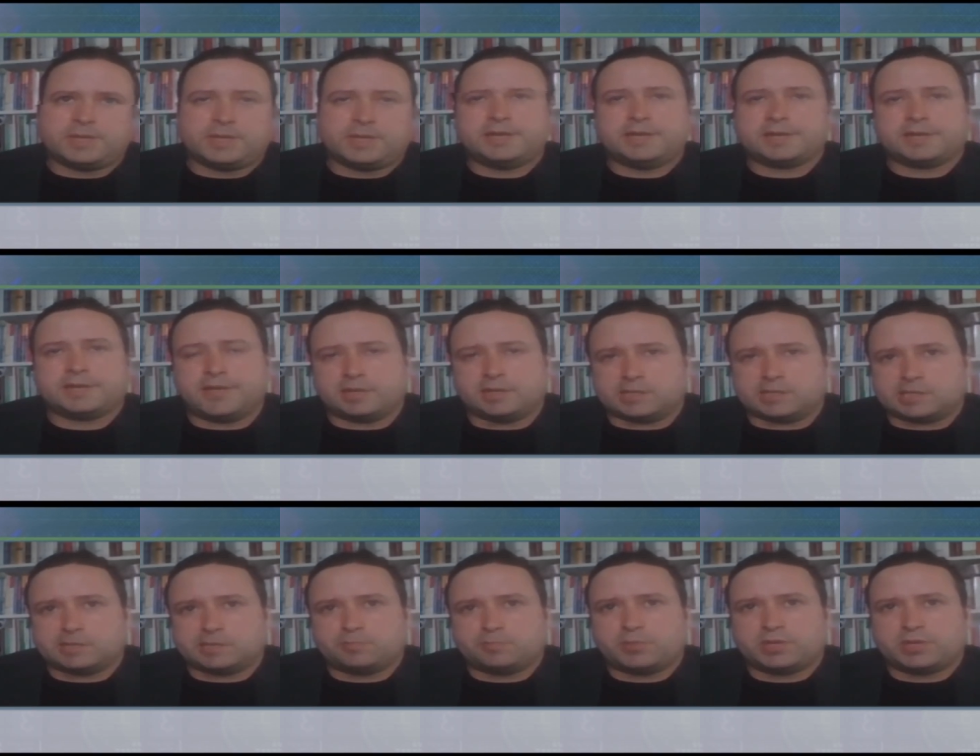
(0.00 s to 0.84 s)
It
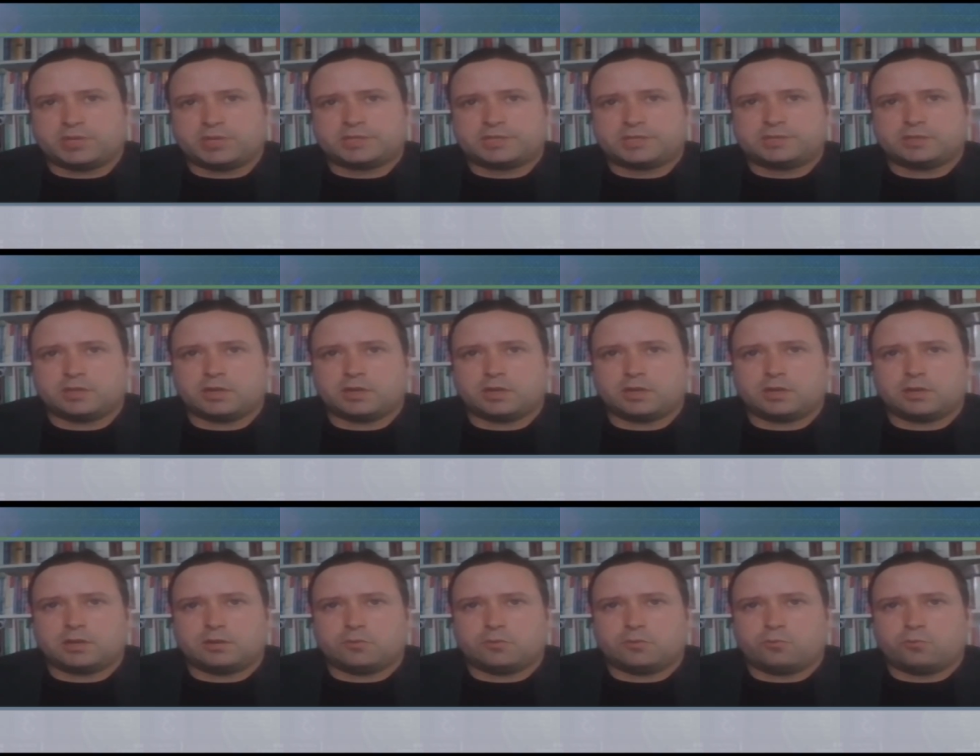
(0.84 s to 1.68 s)
is, but
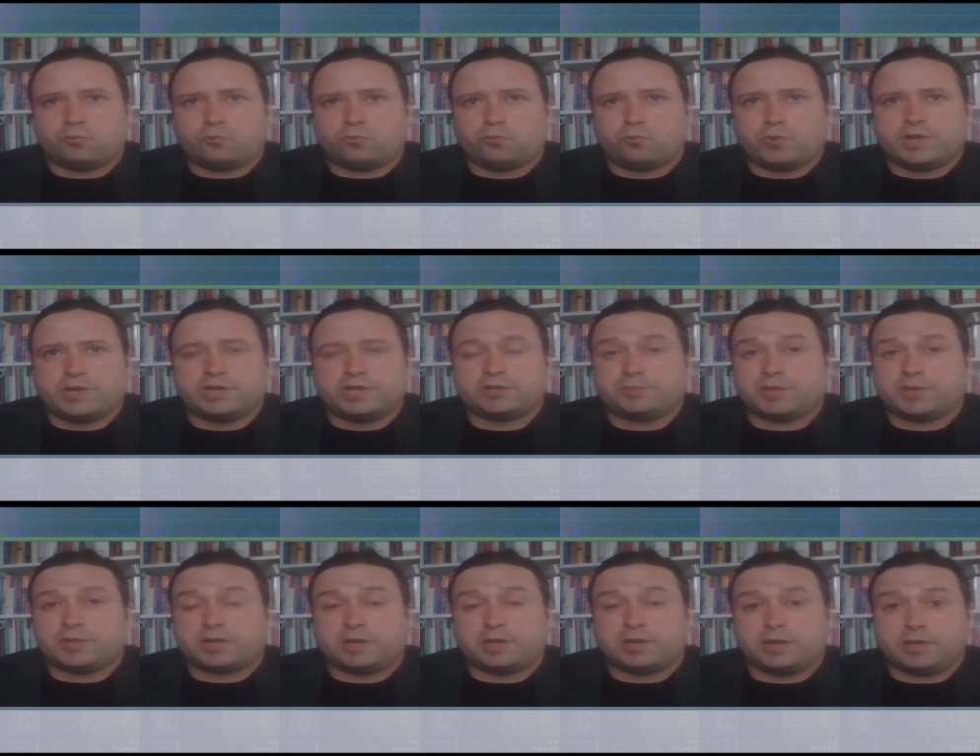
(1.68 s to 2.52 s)
uh, we need to
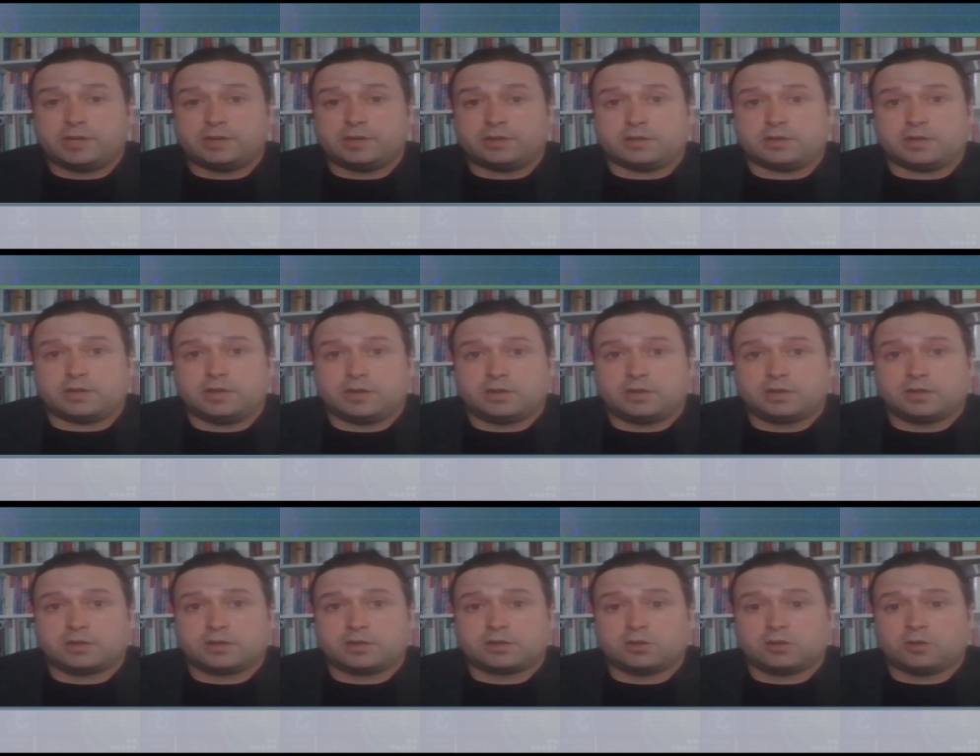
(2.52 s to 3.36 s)
be clear.
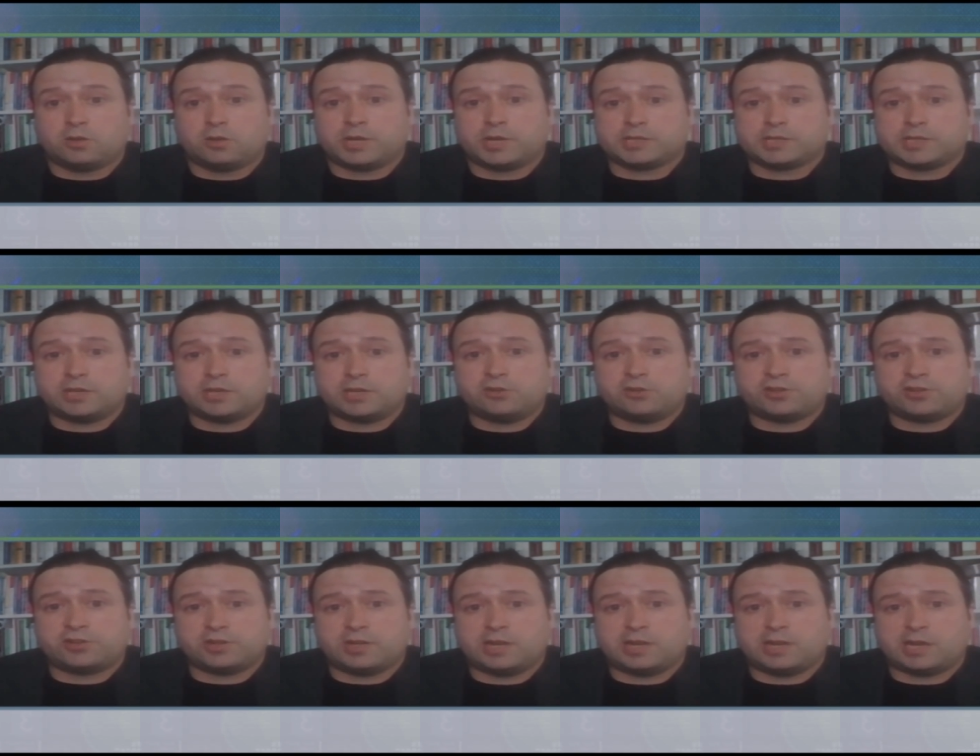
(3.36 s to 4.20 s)

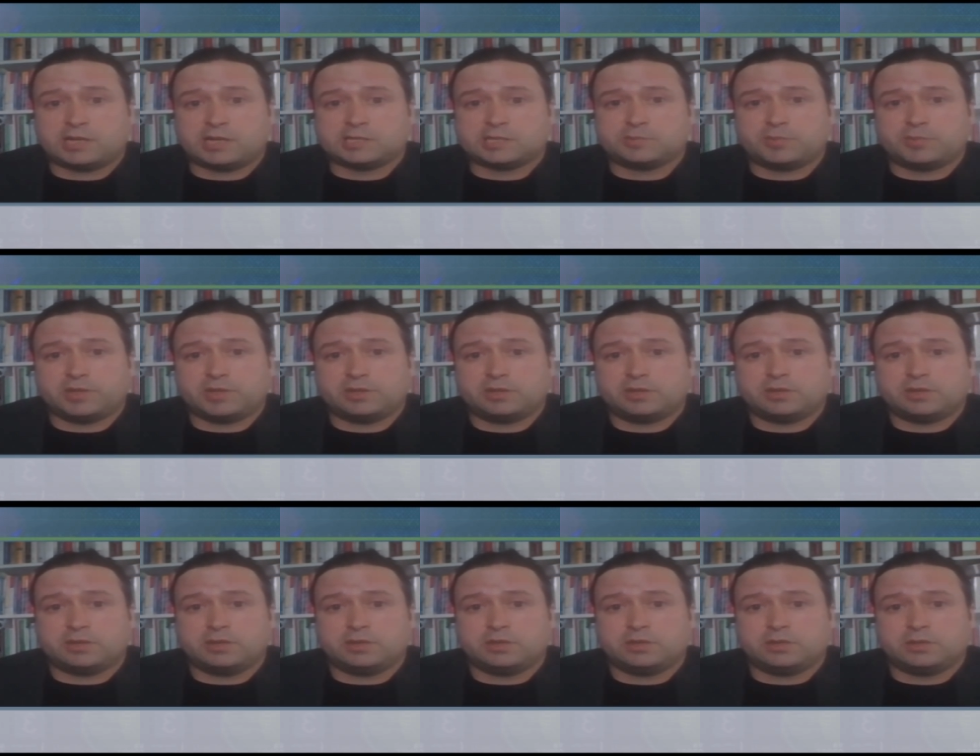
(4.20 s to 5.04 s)
Globalization has
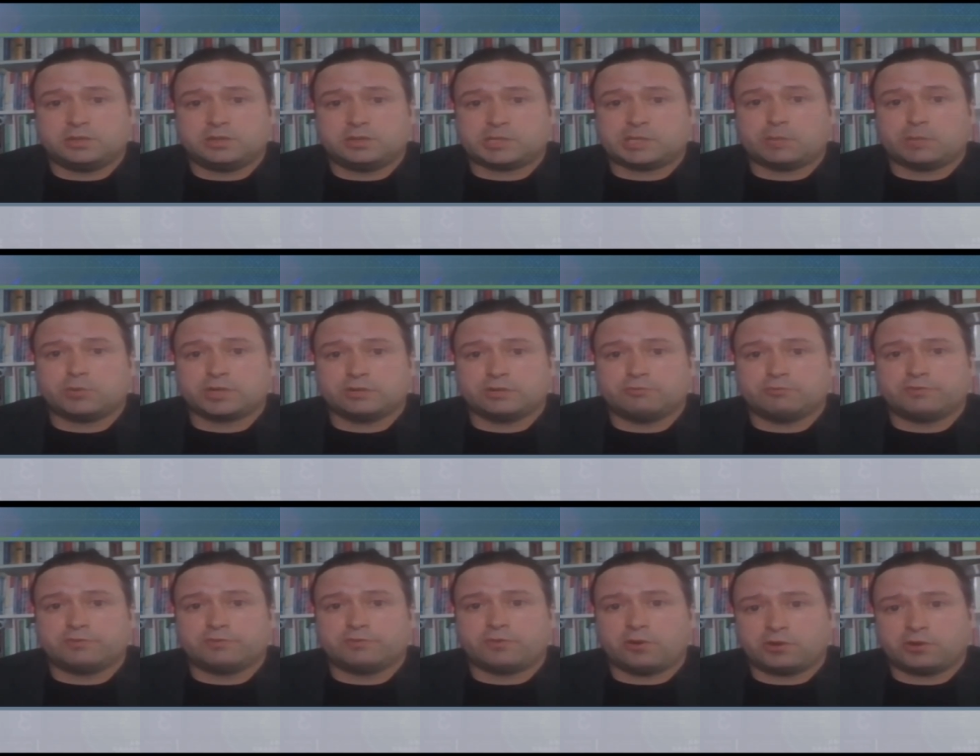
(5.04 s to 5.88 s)
been somewhat in
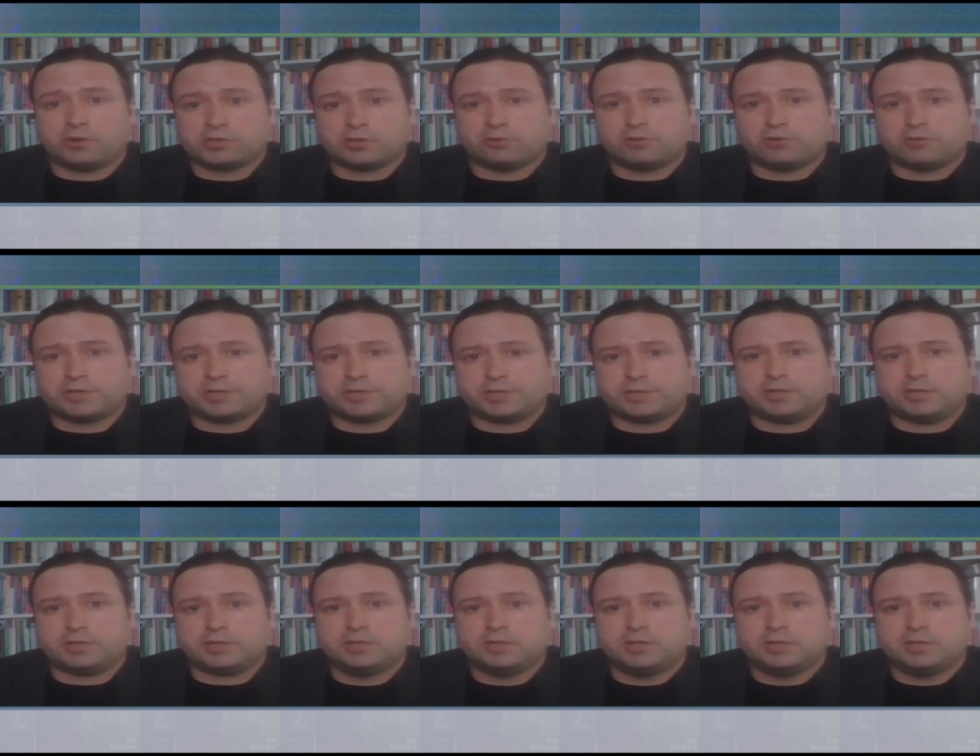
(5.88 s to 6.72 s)
reverse
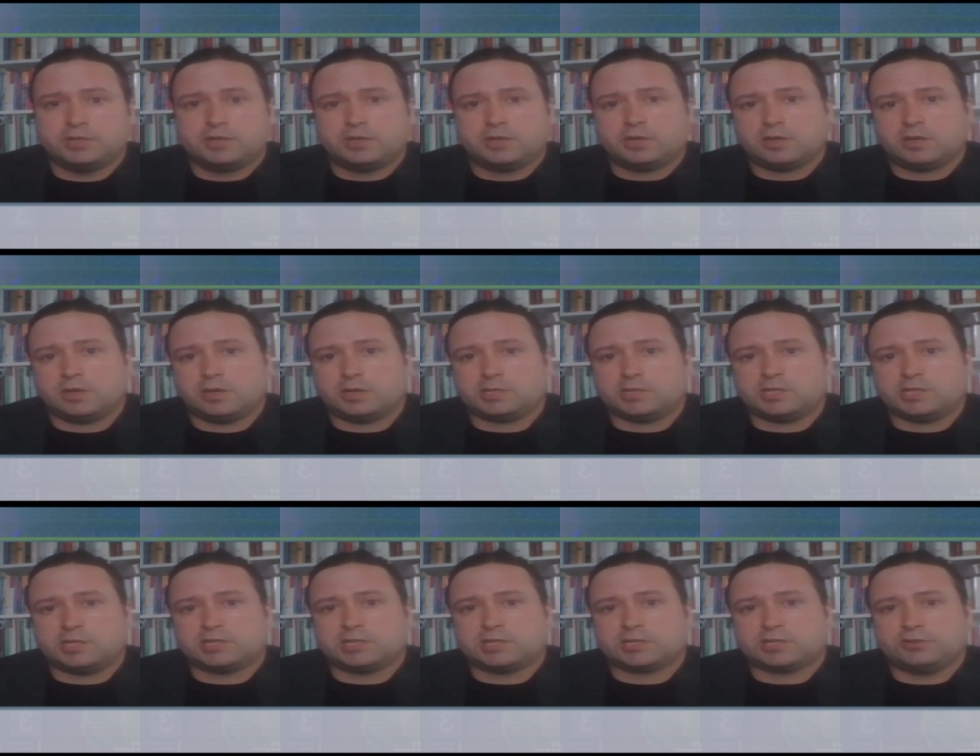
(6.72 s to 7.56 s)
already uh,
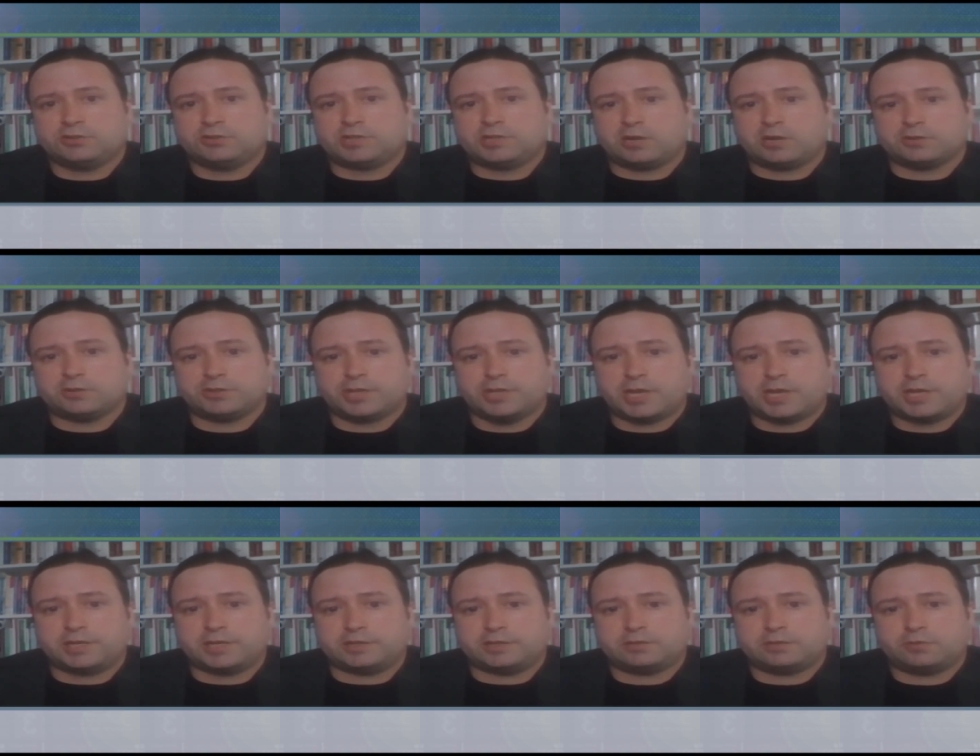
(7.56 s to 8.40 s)
since
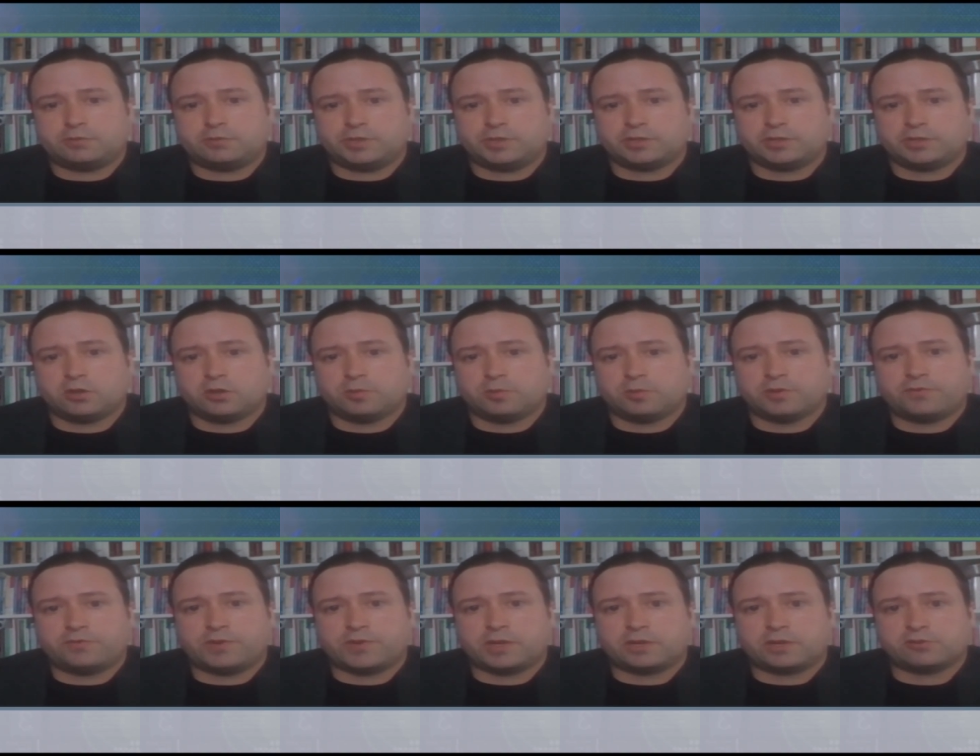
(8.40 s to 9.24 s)
2008 with the global
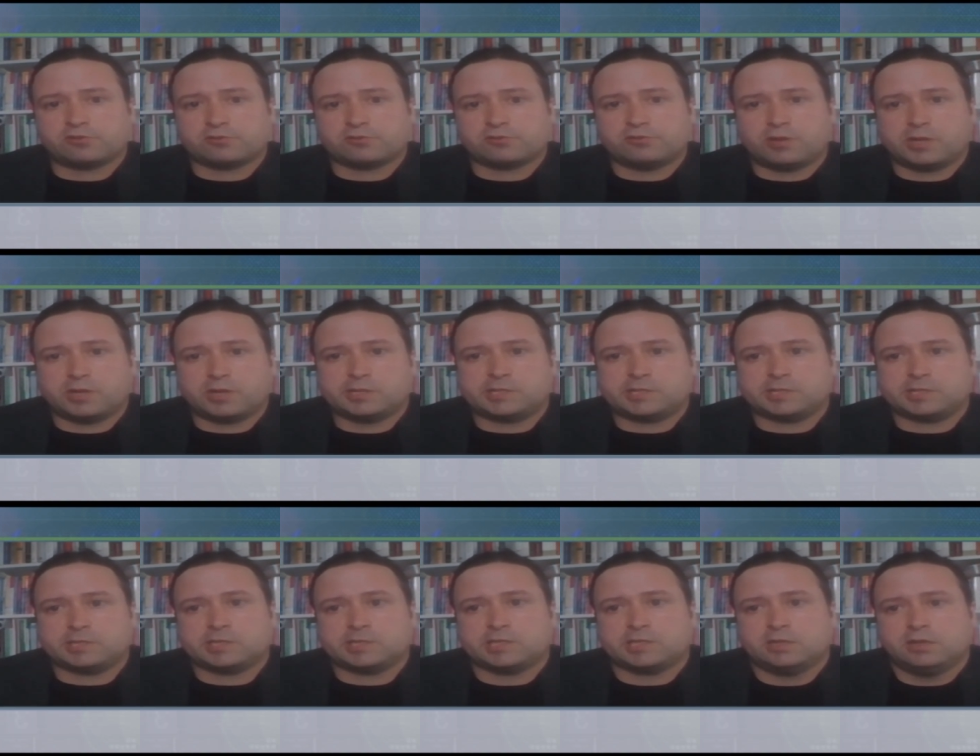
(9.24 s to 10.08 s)
financial
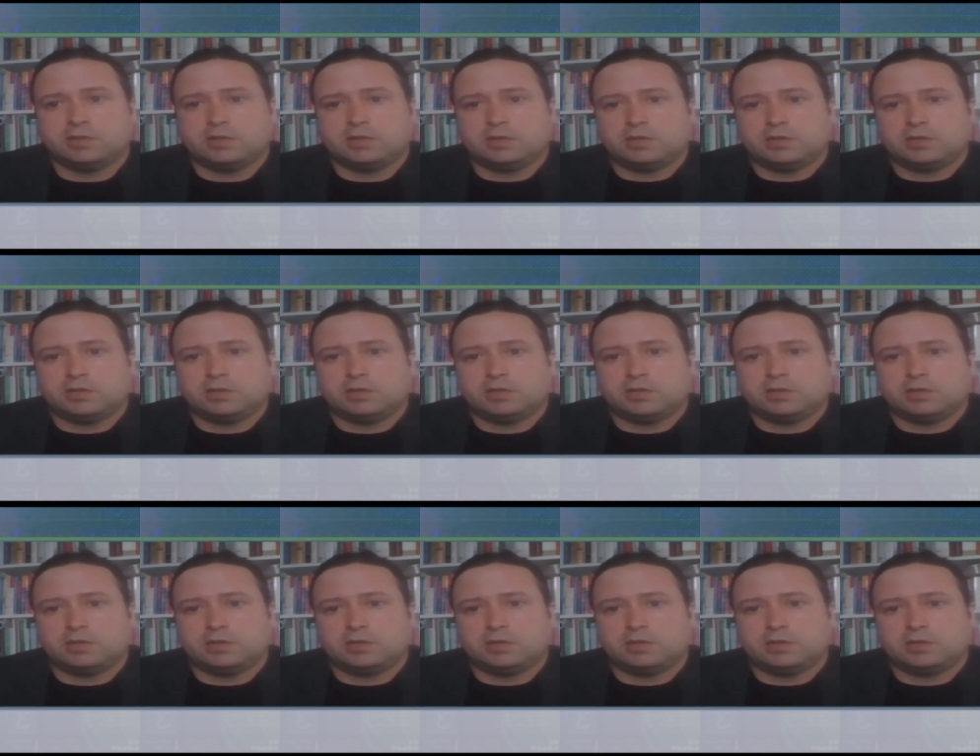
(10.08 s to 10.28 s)
crisis.